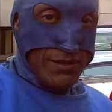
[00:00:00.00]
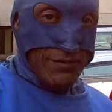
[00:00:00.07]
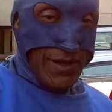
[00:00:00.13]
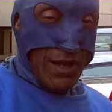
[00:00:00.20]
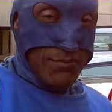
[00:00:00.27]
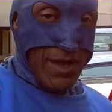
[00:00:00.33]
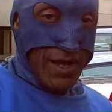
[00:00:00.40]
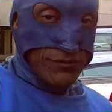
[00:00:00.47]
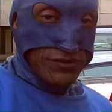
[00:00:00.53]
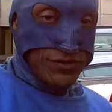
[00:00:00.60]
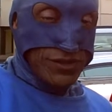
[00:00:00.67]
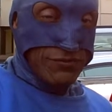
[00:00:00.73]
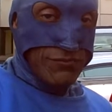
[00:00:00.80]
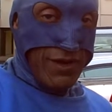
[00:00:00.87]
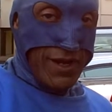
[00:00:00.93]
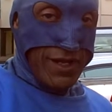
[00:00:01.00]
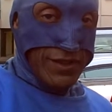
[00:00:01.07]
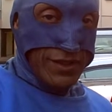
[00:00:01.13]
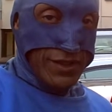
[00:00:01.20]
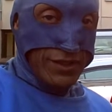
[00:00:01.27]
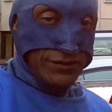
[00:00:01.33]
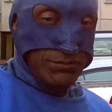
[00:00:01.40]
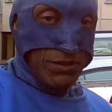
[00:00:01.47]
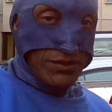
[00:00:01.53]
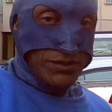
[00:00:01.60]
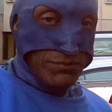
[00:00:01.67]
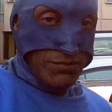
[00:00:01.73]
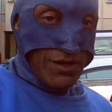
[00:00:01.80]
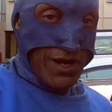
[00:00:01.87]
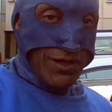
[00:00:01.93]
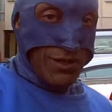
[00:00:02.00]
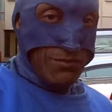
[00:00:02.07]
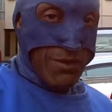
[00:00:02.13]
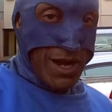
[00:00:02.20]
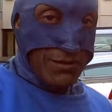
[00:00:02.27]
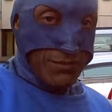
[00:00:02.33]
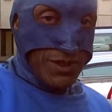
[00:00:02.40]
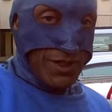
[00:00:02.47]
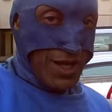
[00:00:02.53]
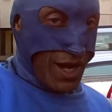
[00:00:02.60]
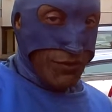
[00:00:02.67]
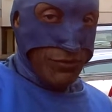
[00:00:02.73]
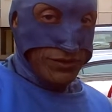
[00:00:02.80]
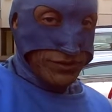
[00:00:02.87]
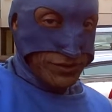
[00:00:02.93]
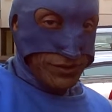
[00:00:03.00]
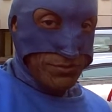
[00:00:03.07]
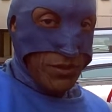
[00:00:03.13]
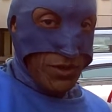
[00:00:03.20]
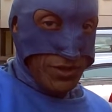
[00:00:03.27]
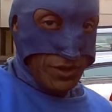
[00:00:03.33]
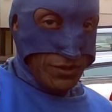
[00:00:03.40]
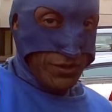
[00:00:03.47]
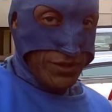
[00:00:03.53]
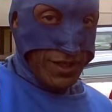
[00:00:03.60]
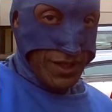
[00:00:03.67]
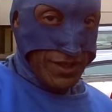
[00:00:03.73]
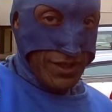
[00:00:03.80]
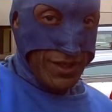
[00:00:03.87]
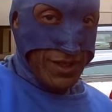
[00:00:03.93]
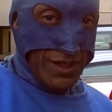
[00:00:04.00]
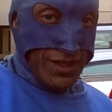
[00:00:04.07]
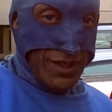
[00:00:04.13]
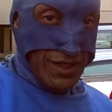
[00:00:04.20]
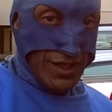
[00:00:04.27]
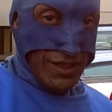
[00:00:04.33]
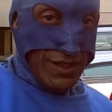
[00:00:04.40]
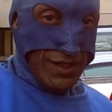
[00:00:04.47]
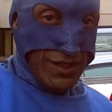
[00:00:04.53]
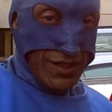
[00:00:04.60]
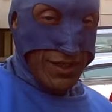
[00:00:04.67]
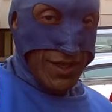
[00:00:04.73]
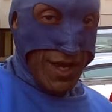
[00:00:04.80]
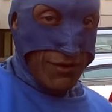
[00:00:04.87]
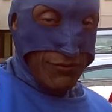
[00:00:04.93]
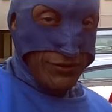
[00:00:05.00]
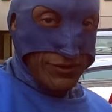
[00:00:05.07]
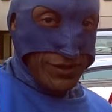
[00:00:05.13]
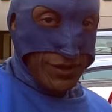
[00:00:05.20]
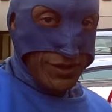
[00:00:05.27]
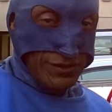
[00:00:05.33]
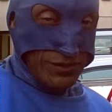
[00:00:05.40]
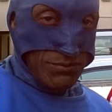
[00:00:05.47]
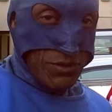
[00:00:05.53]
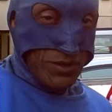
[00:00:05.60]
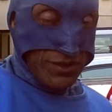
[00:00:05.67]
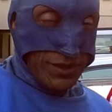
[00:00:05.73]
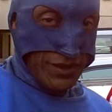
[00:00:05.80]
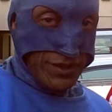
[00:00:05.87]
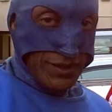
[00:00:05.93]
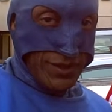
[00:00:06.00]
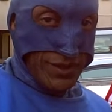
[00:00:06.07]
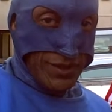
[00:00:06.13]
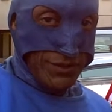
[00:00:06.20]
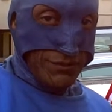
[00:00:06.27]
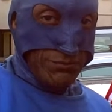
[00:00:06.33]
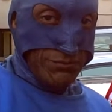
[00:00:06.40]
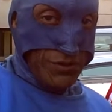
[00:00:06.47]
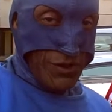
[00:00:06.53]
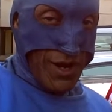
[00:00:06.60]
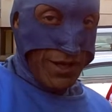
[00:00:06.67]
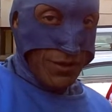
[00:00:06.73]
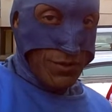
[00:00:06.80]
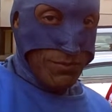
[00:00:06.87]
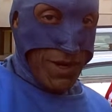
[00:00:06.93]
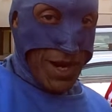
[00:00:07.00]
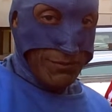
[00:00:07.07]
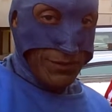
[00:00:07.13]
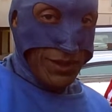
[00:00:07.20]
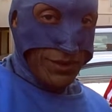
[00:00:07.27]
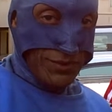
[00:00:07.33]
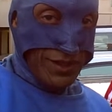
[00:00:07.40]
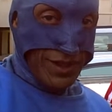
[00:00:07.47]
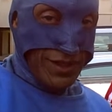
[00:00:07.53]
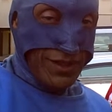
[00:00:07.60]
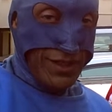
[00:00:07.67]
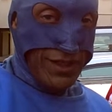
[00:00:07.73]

Now, back when she ran against President Barack Obama, I wasn't supporting her, okay? I was supporting Barack Obama, okay?